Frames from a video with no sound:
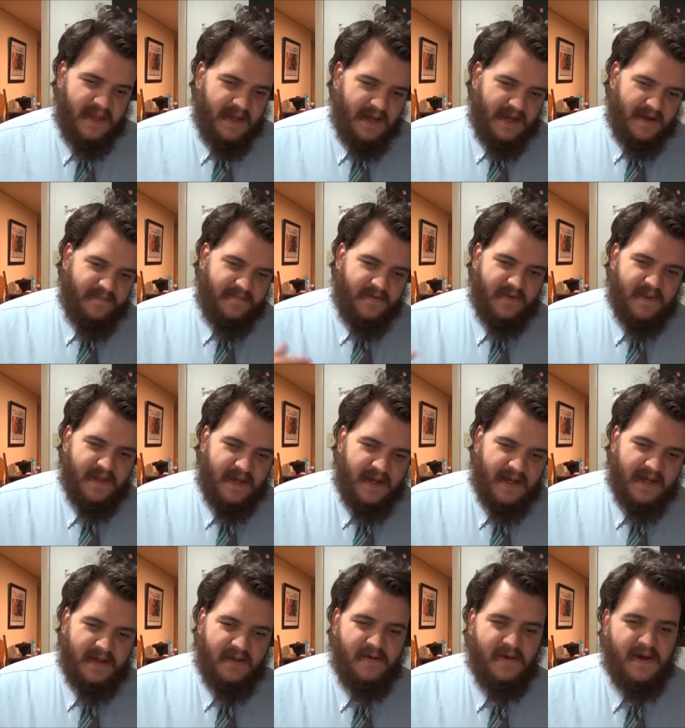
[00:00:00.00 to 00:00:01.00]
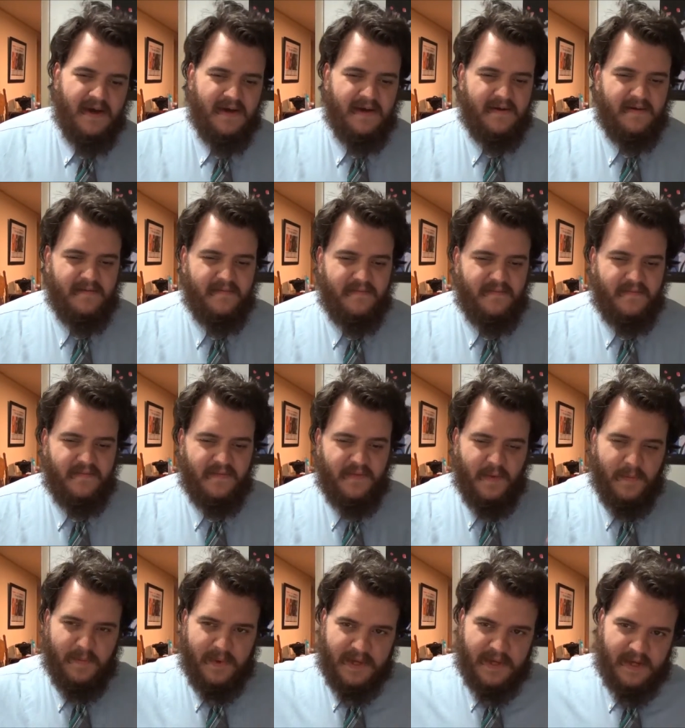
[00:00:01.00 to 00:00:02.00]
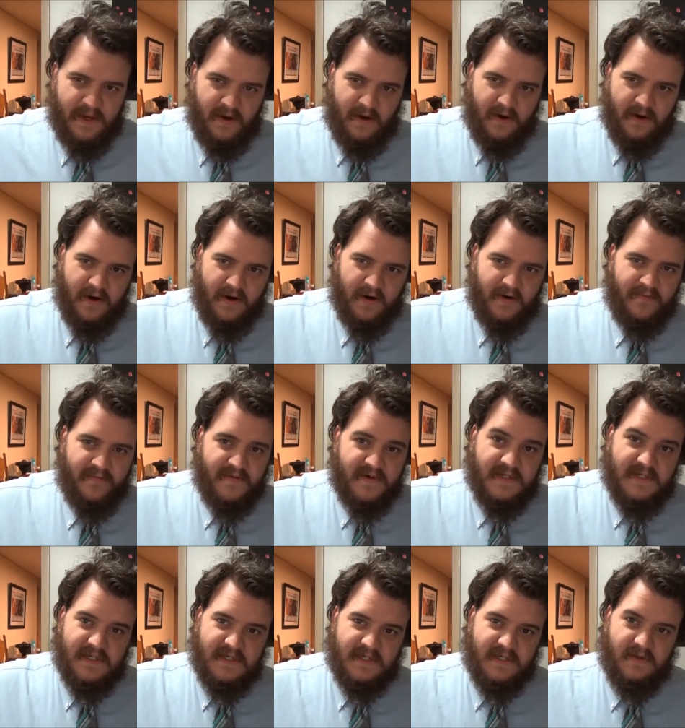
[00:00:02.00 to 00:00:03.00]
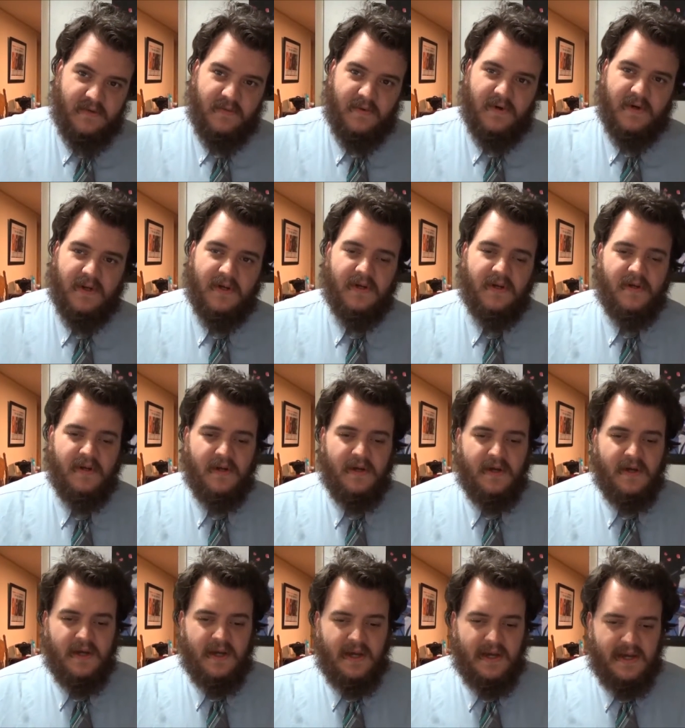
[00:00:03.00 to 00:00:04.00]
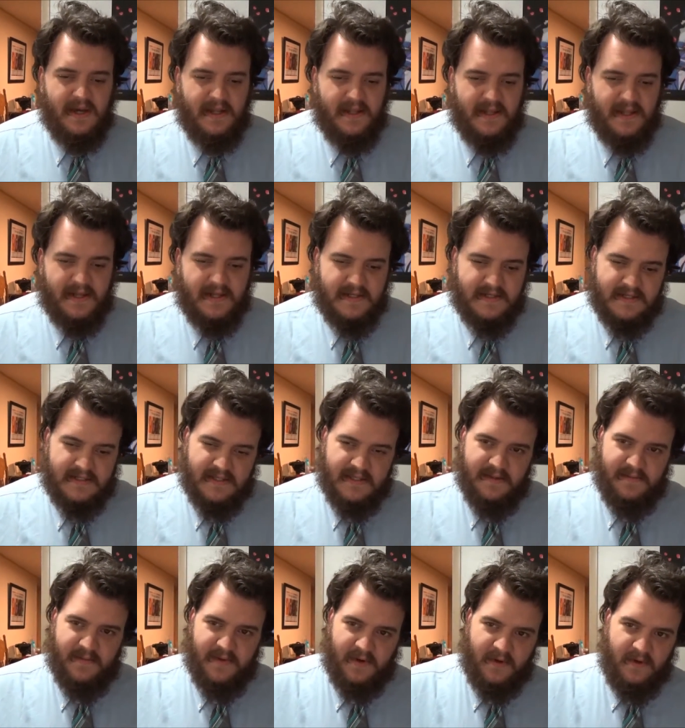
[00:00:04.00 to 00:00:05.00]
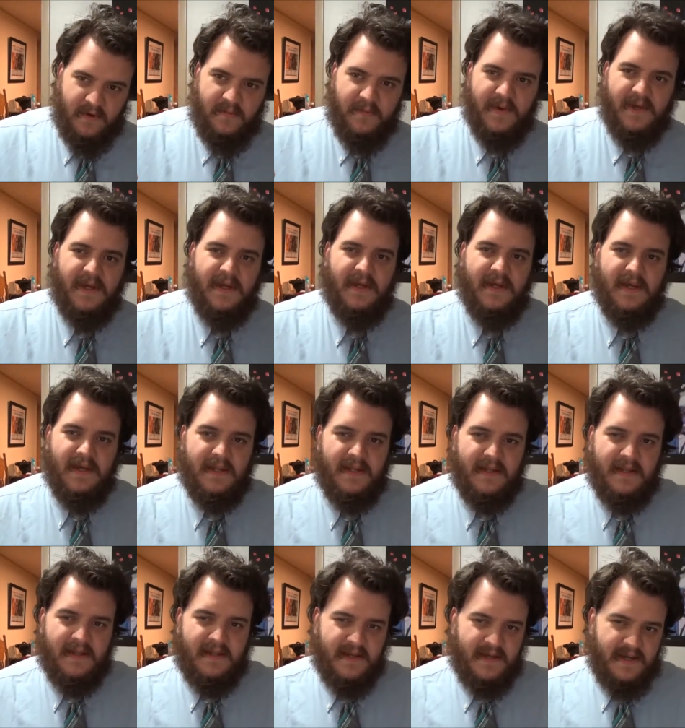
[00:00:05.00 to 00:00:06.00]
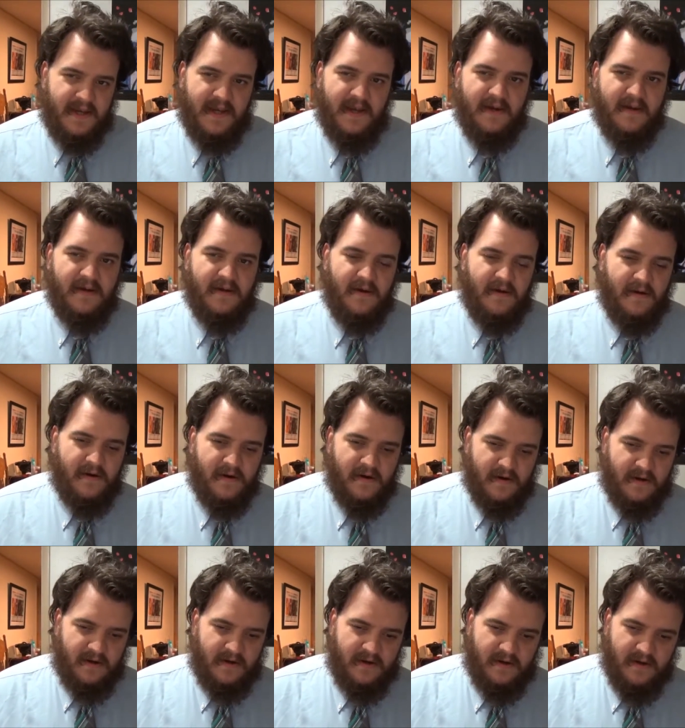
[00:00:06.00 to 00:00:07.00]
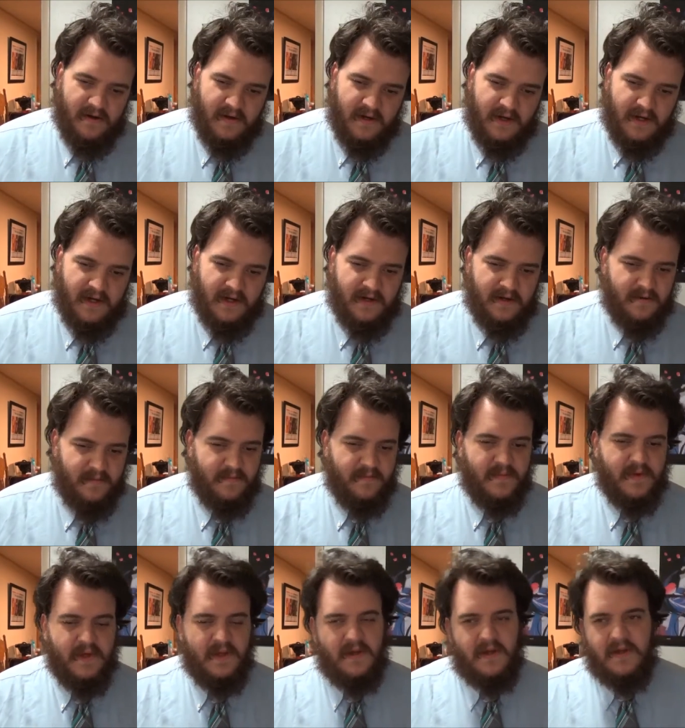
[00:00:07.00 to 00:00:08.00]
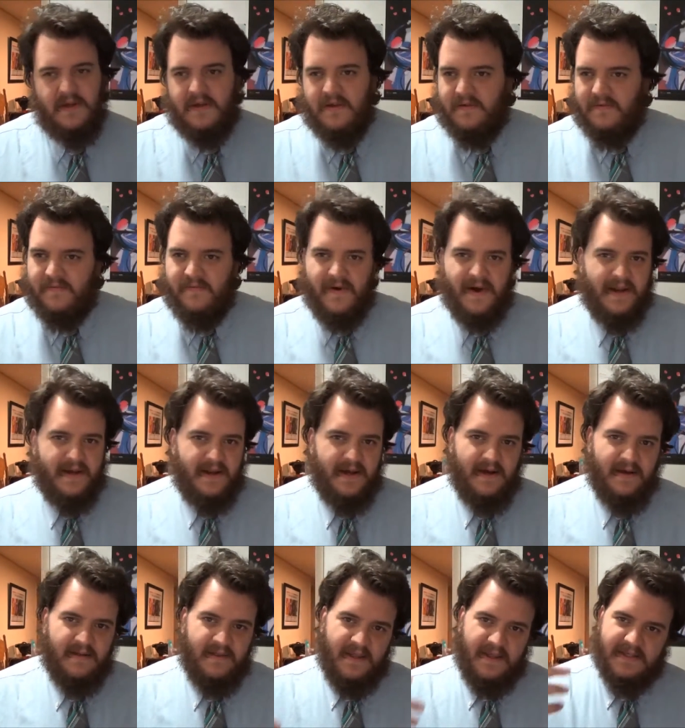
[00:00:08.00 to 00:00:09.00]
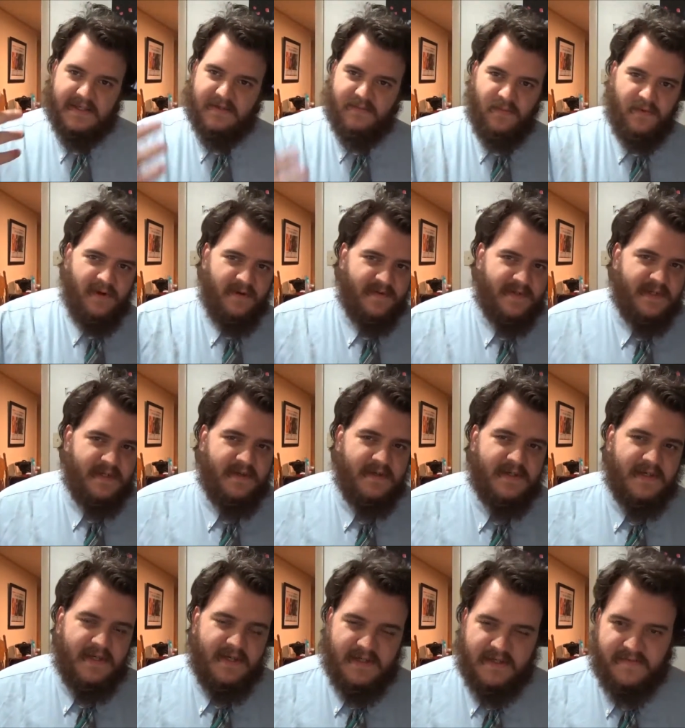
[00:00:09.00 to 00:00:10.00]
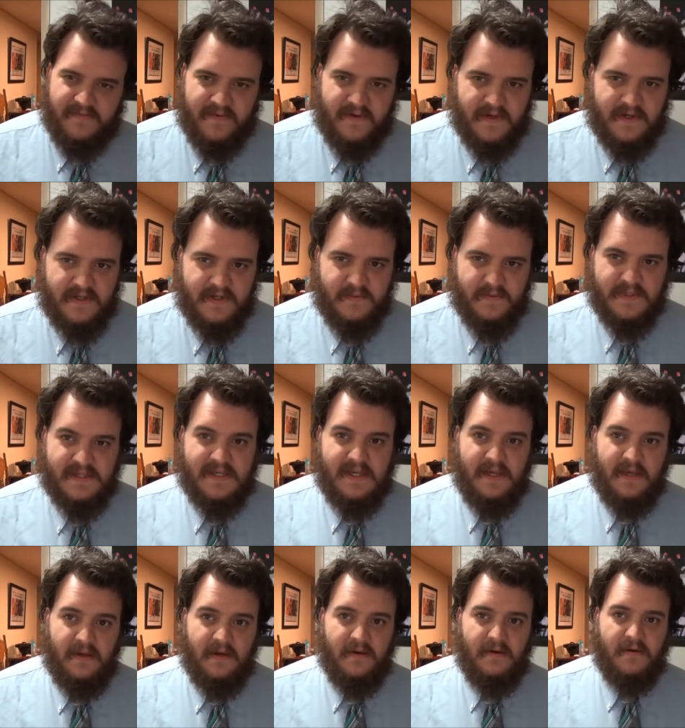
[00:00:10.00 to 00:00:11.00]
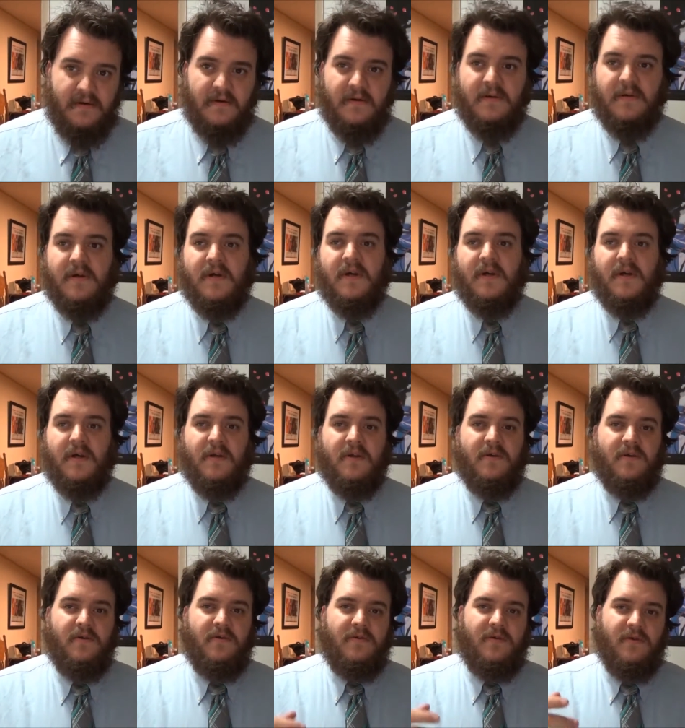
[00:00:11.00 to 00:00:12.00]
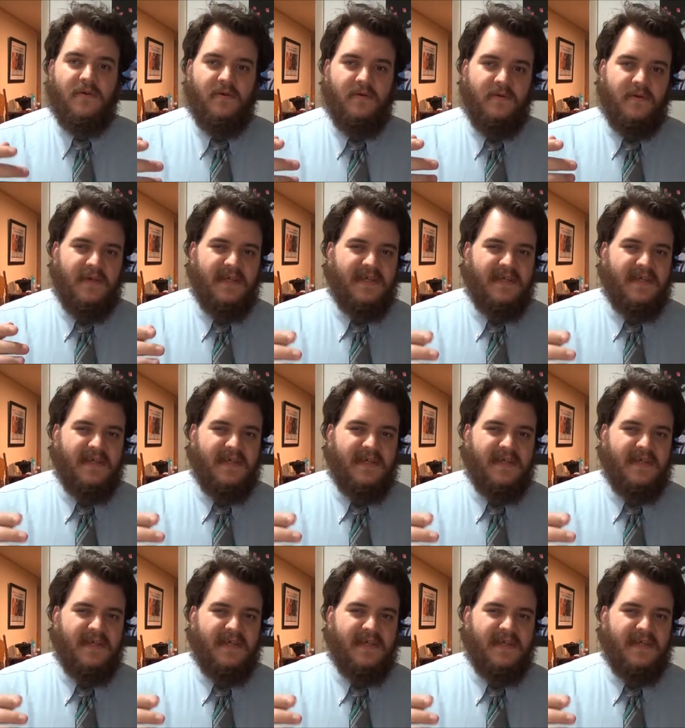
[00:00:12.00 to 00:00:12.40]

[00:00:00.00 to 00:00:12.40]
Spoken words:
After that, you have the big arc for Season 1, and that's the Megumi and the Takeda arc. You find out that one of Sanosuke's friends was killed due to